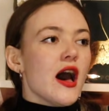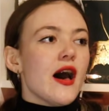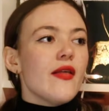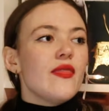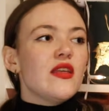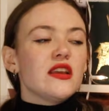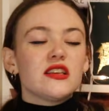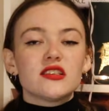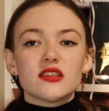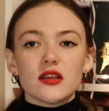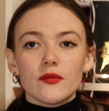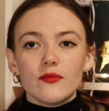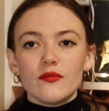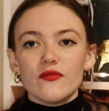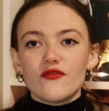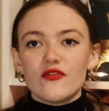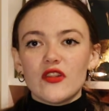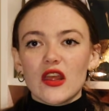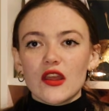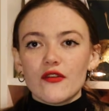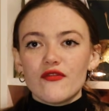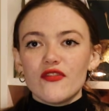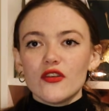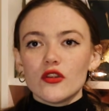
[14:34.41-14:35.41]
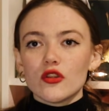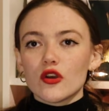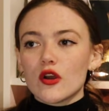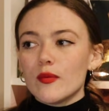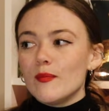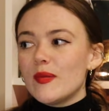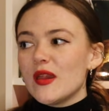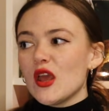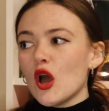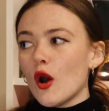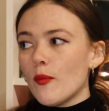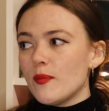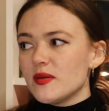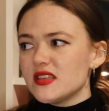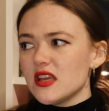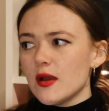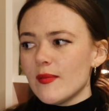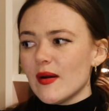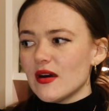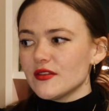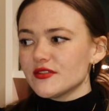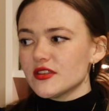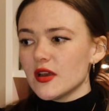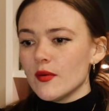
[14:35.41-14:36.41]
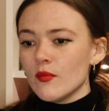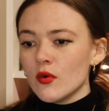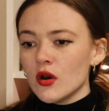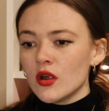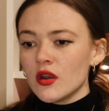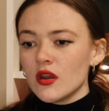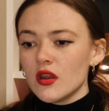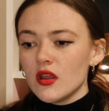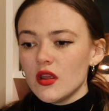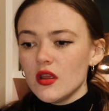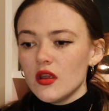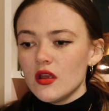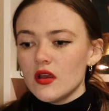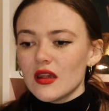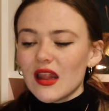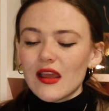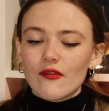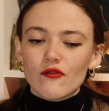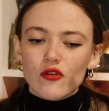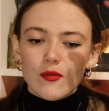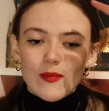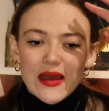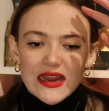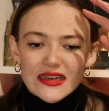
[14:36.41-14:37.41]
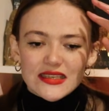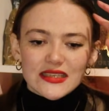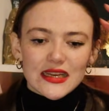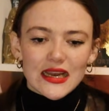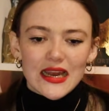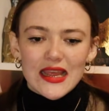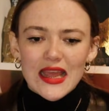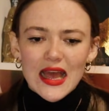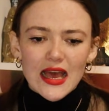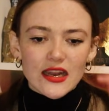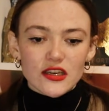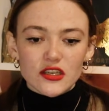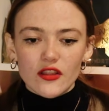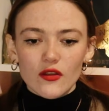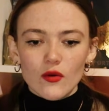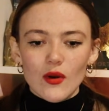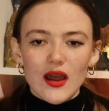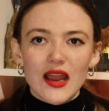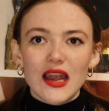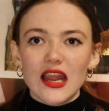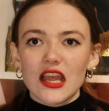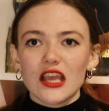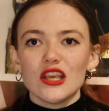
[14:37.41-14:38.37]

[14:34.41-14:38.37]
and they some like feel the complete opposite about someone, like romantically and otherwise.